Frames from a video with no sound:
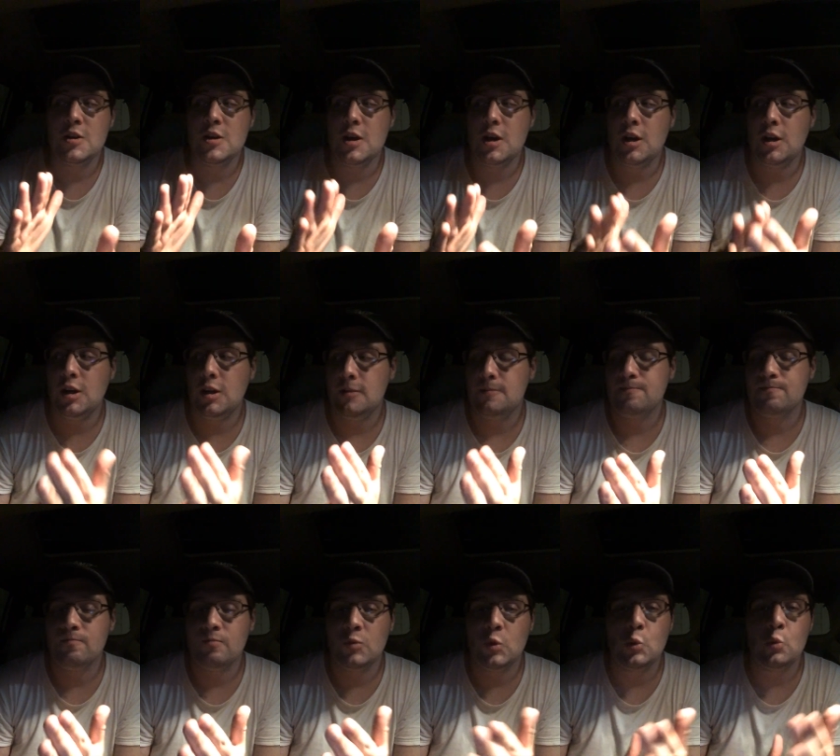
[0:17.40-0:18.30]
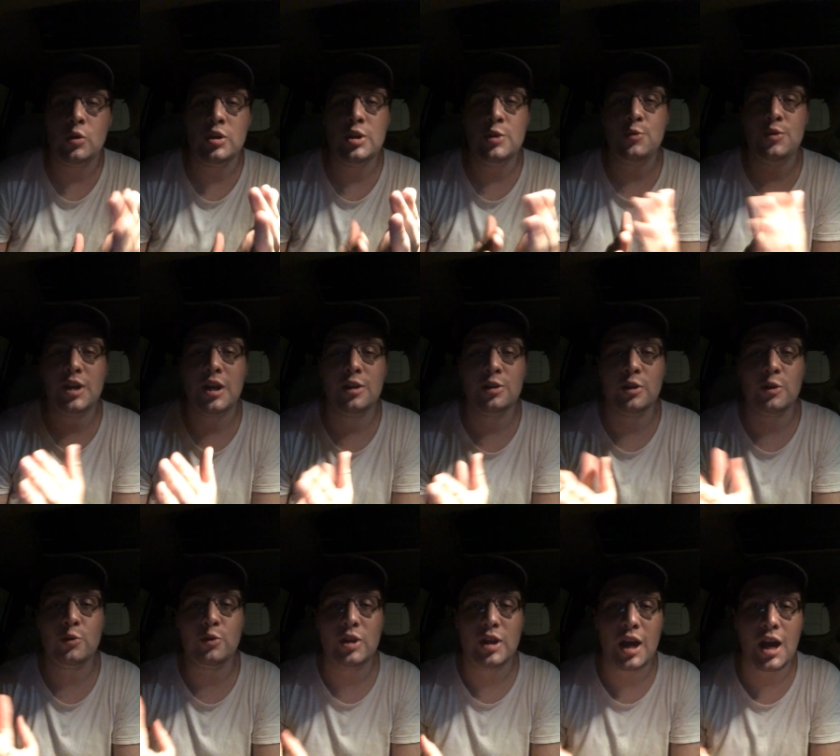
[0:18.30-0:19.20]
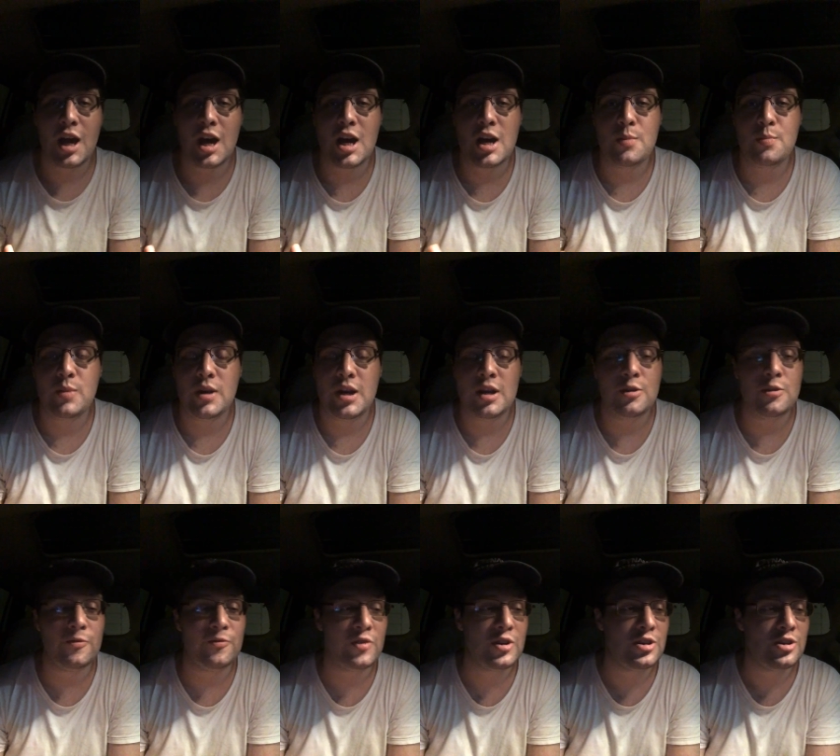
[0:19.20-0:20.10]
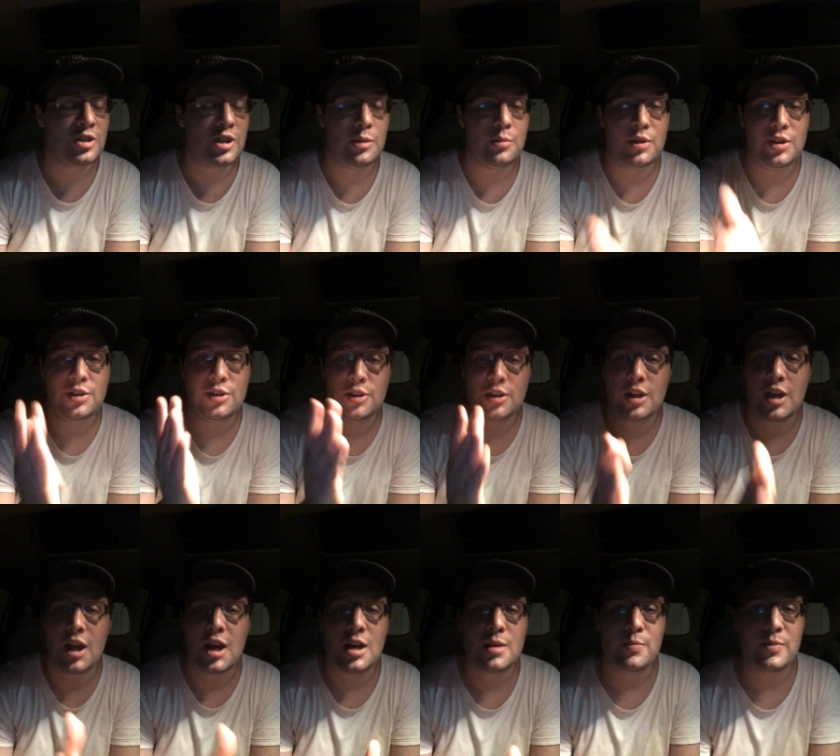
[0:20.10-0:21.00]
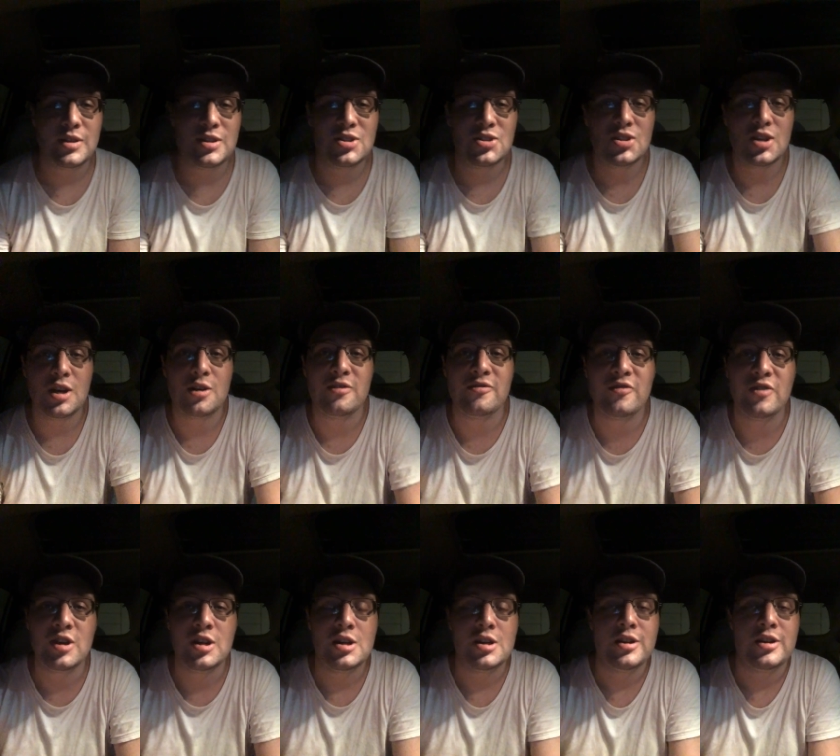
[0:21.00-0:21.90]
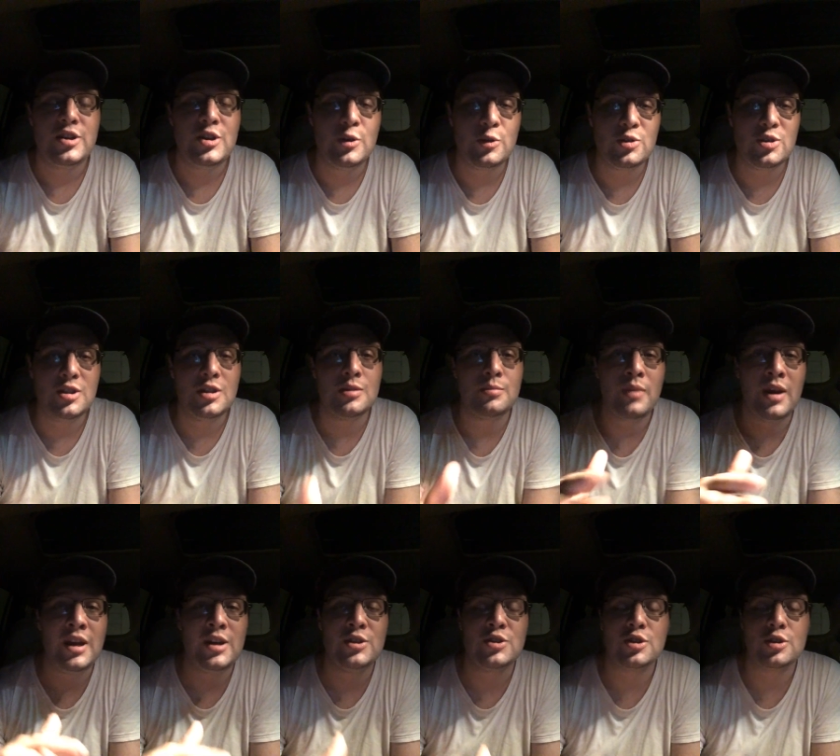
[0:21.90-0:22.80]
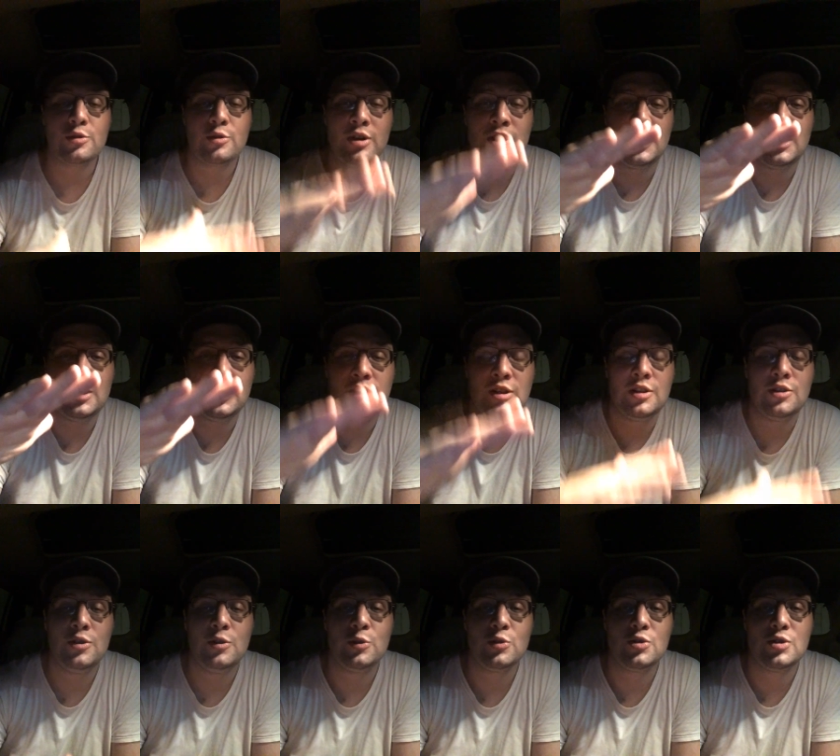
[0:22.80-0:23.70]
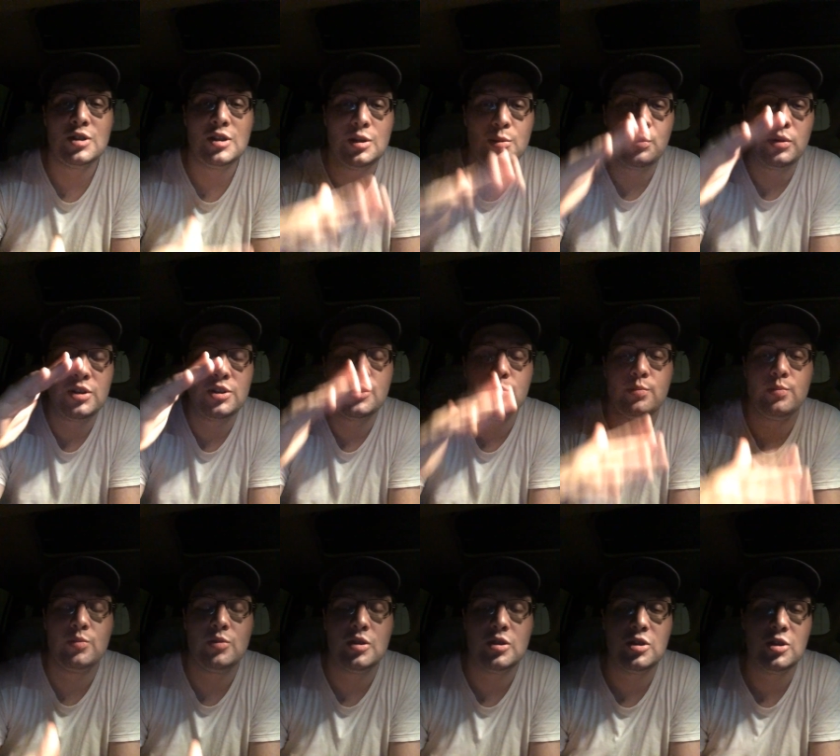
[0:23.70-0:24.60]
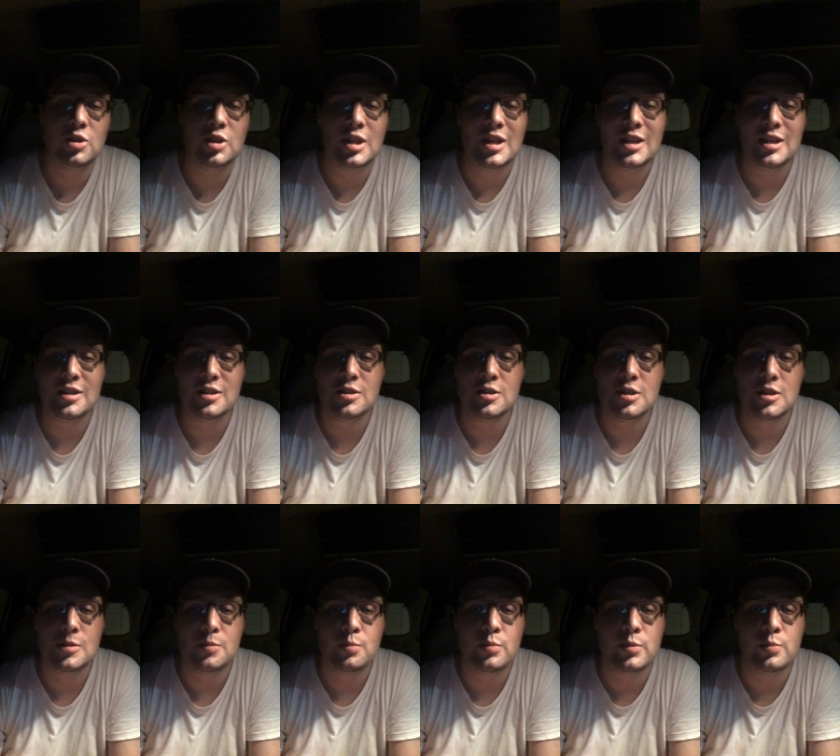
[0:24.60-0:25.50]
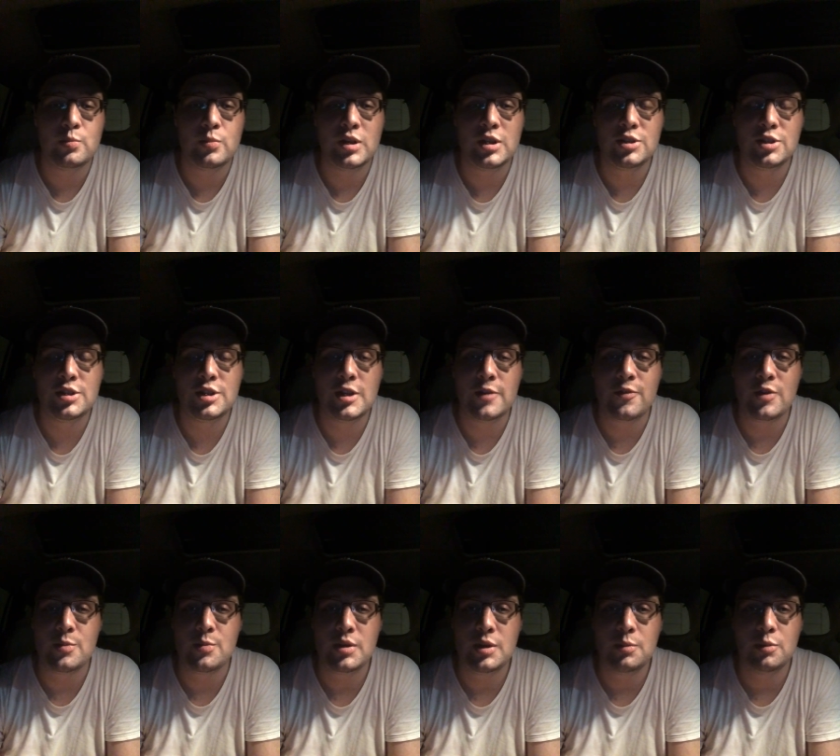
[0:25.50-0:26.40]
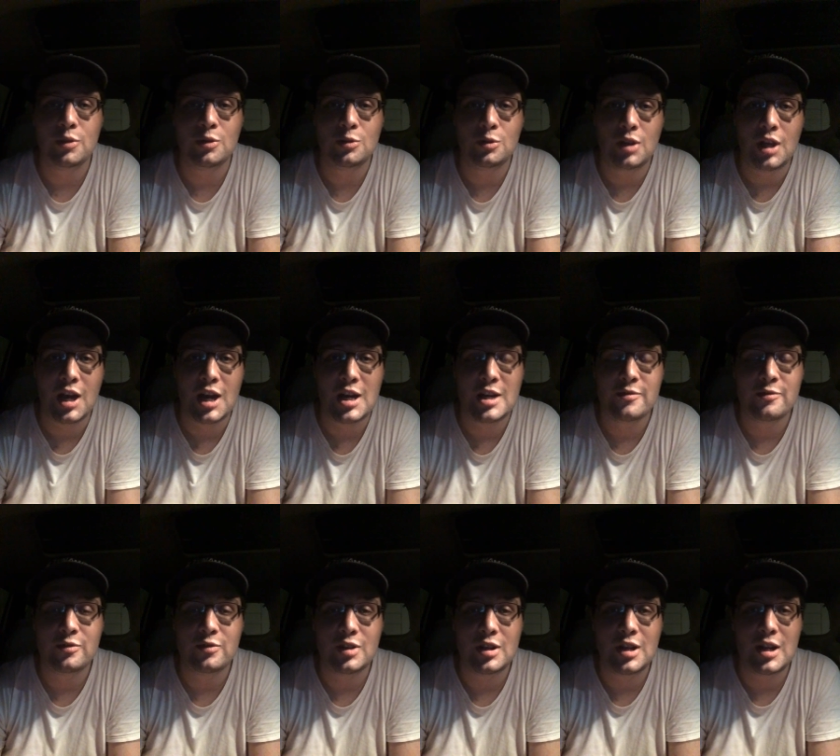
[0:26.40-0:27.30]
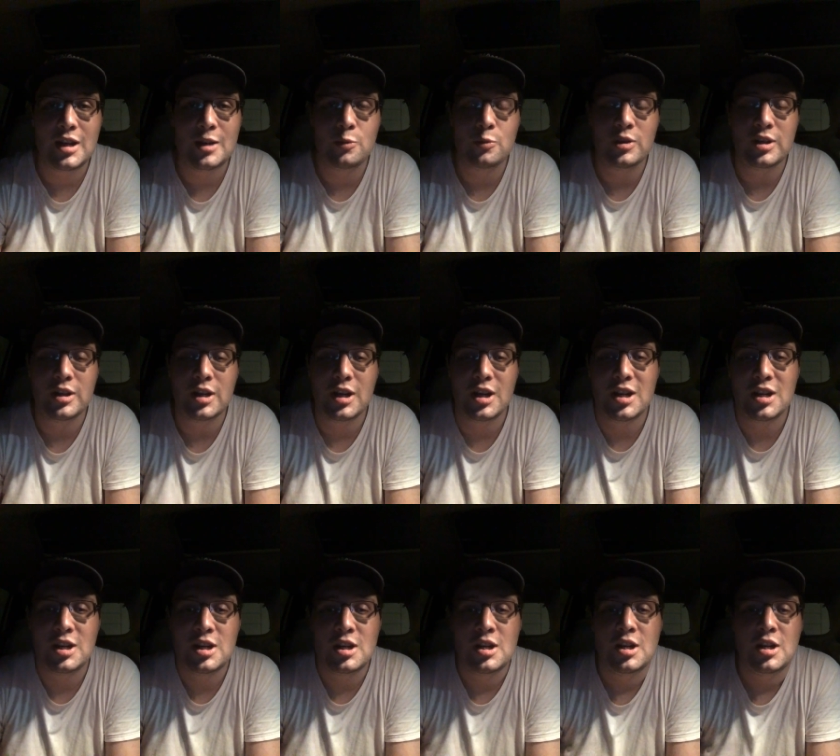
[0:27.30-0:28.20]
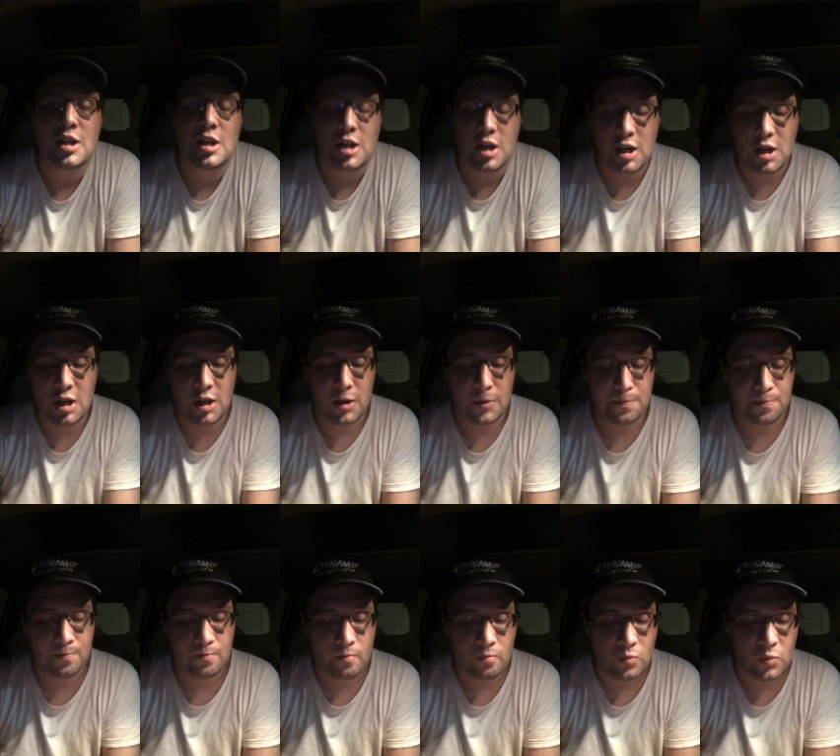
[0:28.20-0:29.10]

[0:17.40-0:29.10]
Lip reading: when you download the app and you first come into the app itself, you'll see a main screen. You'll see a bunch of things, a bunch of different people live and whatnot. Um,